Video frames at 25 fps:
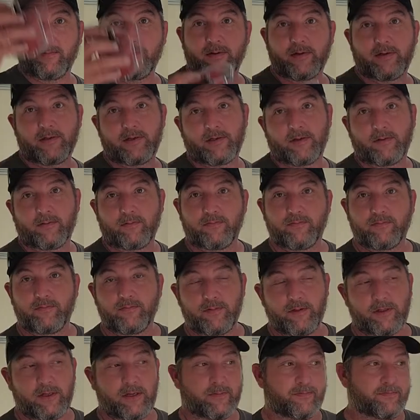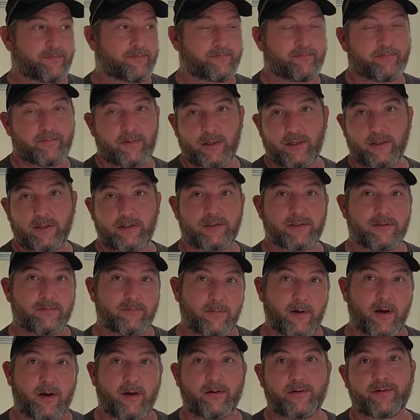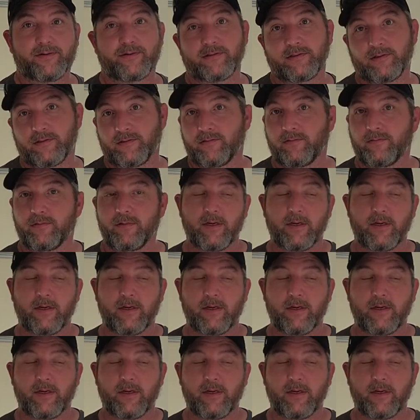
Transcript: but you know, you get bugs and moths and